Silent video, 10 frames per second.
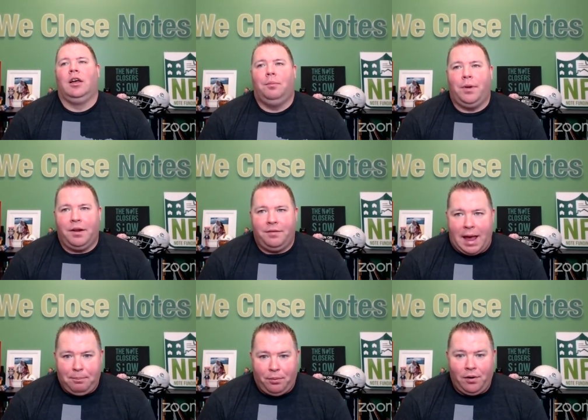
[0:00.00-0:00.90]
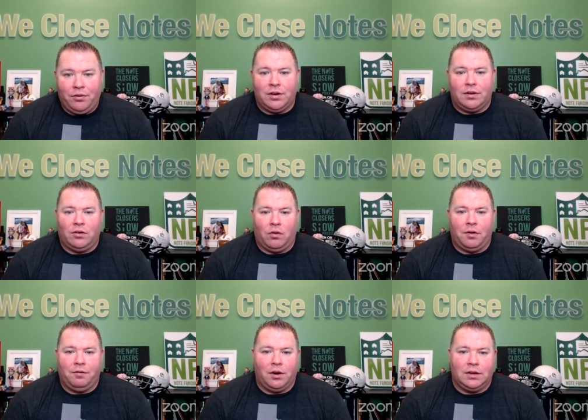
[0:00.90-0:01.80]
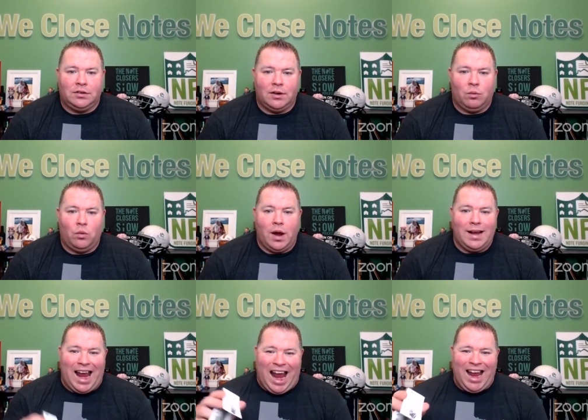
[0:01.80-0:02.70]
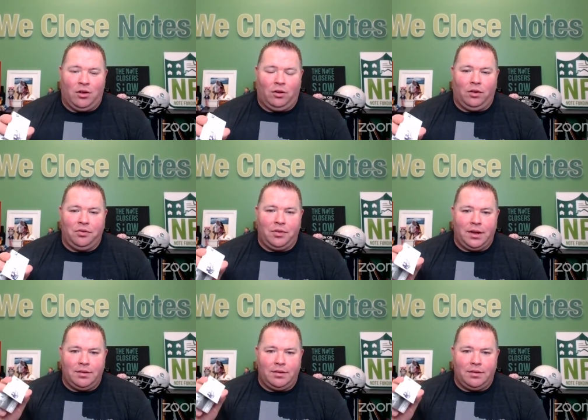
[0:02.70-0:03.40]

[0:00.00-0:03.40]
but if that person is solely focused on what angle the,